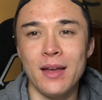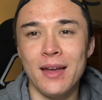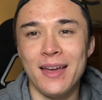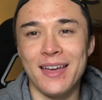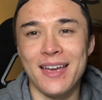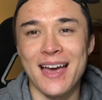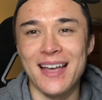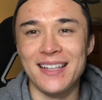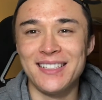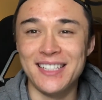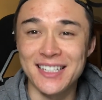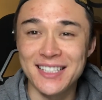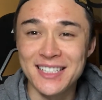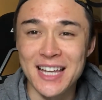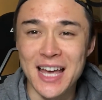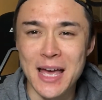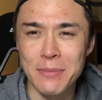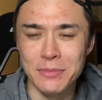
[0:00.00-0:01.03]
It has
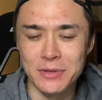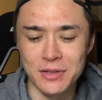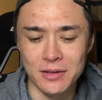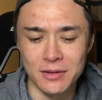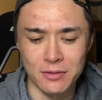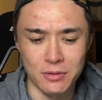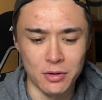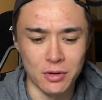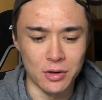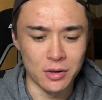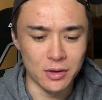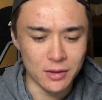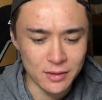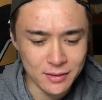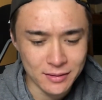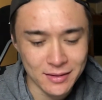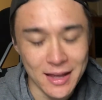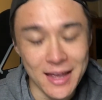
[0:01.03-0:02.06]

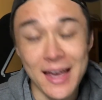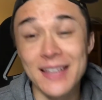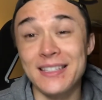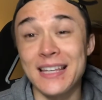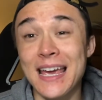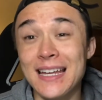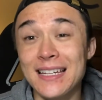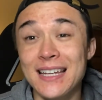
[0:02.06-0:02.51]
8